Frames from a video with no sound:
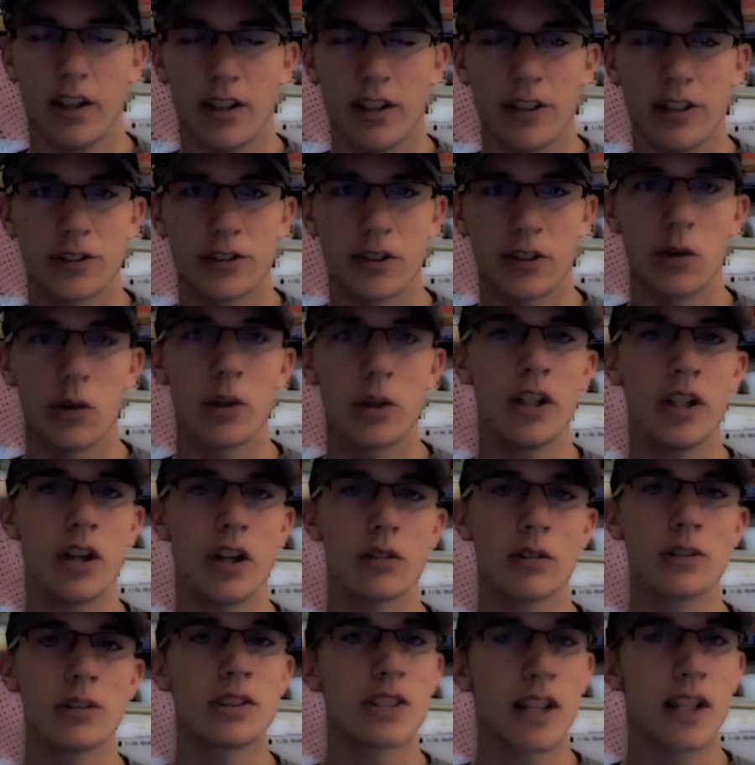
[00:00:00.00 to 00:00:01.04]
So he
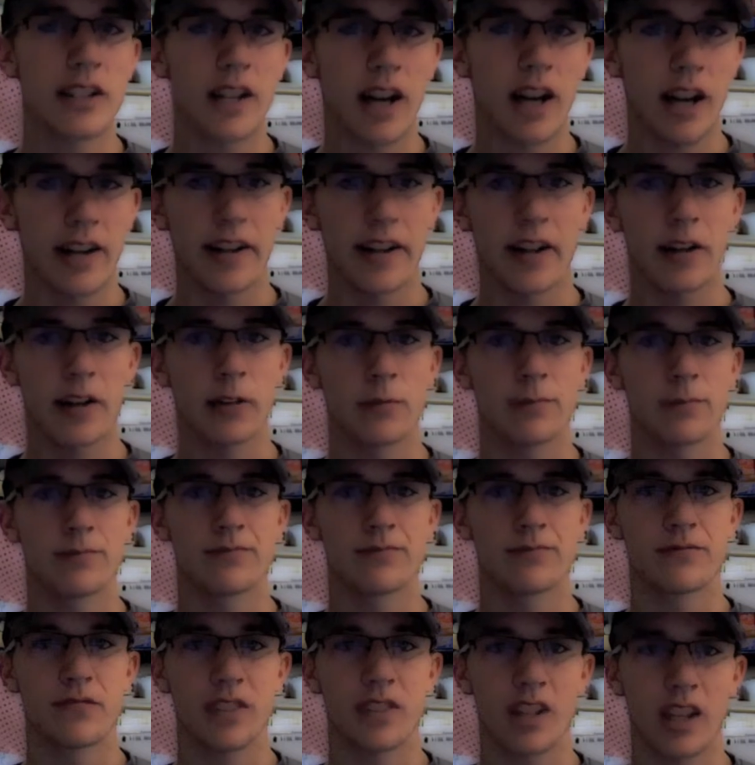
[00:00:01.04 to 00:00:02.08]
goes inside the hideout
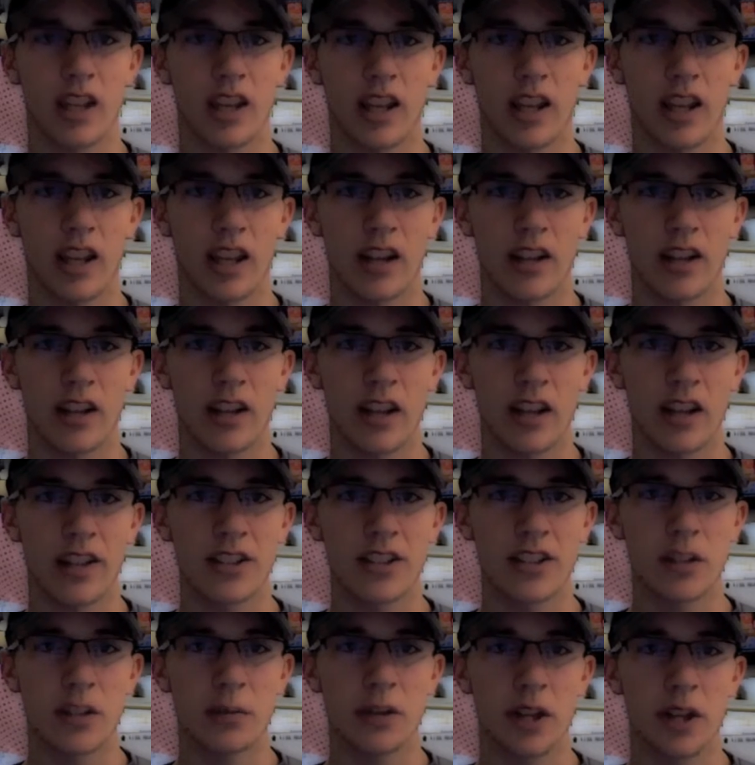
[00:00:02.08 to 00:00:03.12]
and he
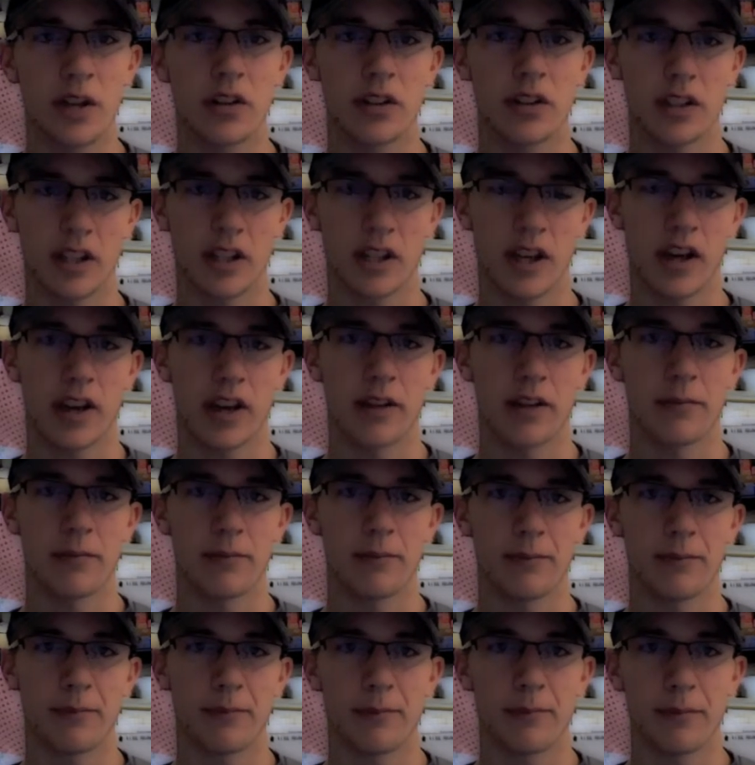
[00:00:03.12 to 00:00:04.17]
ends up killing the guy.
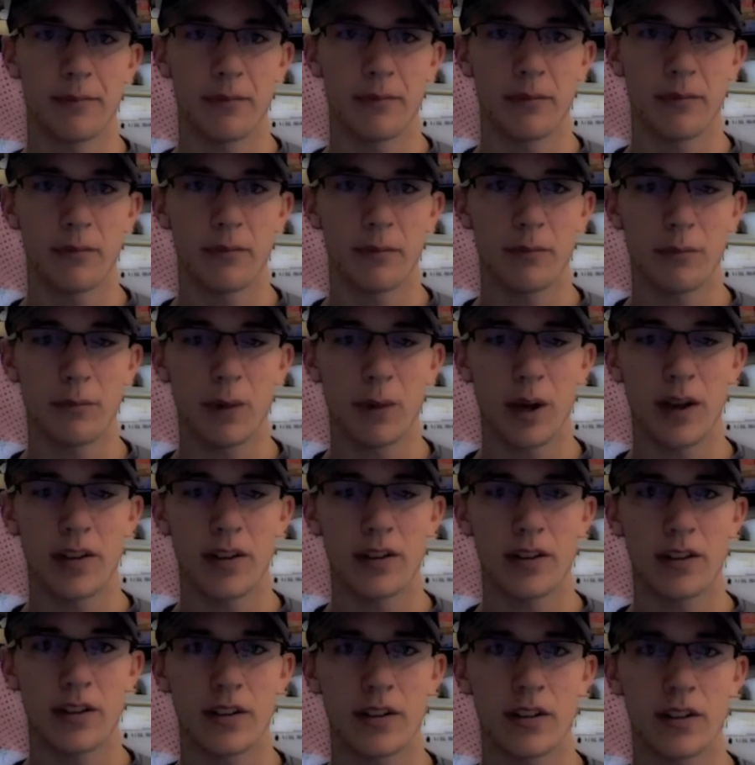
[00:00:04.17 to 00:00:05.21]
But
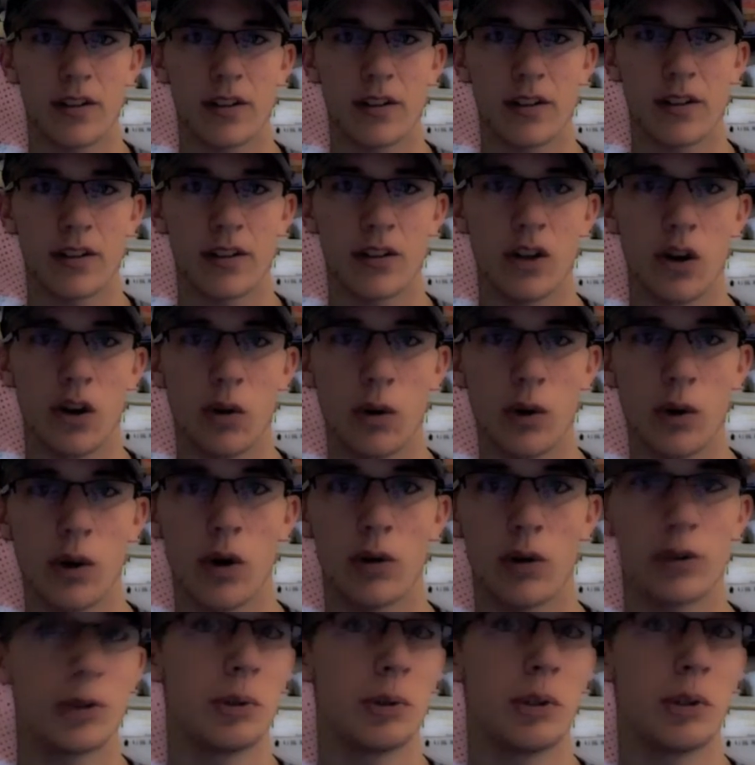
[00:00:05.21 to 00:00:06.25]
no one
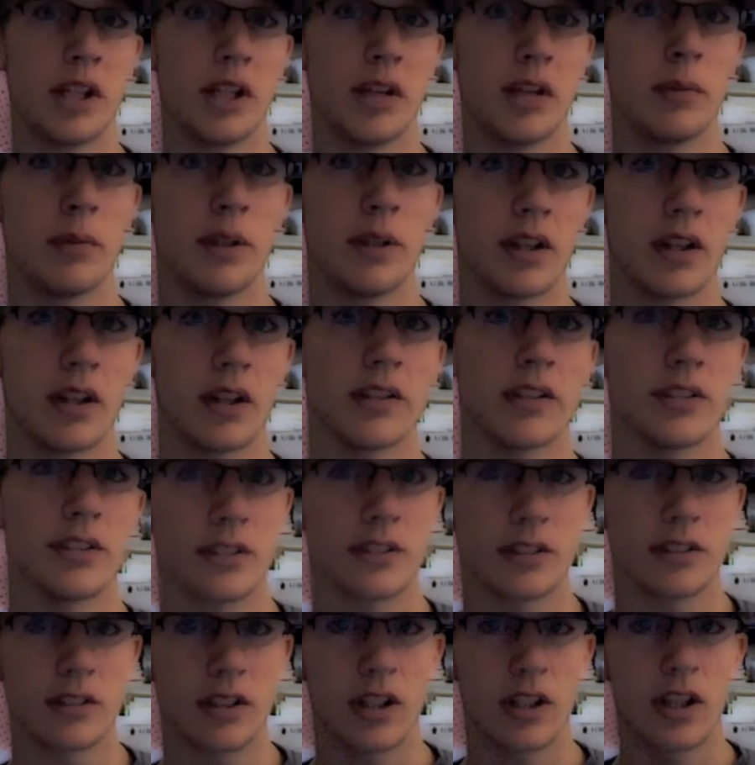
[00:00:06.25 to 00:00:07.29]
knows who did it because,
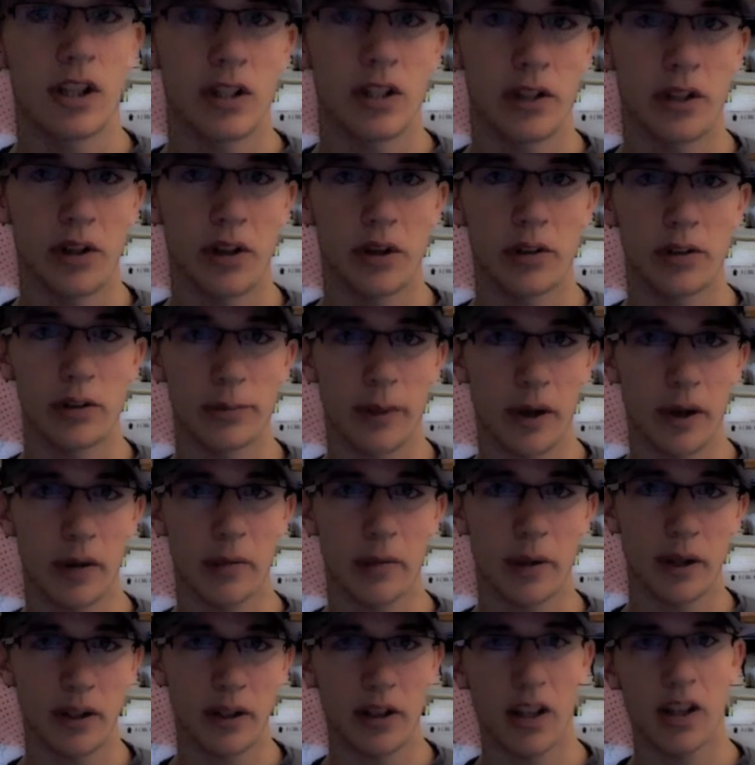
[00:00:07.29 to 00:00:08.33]
you know,
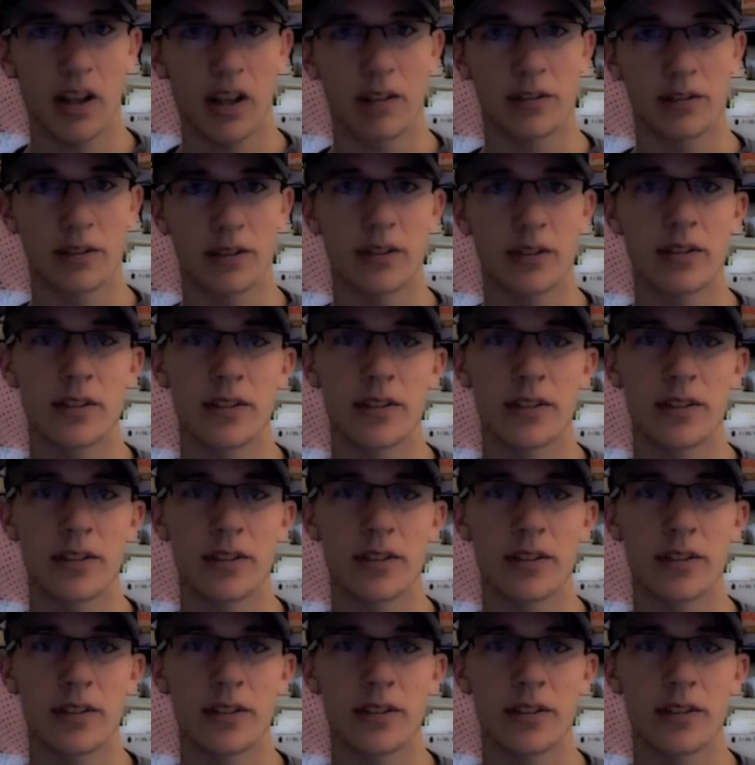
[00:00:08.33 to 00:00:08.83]
Spider-Man left.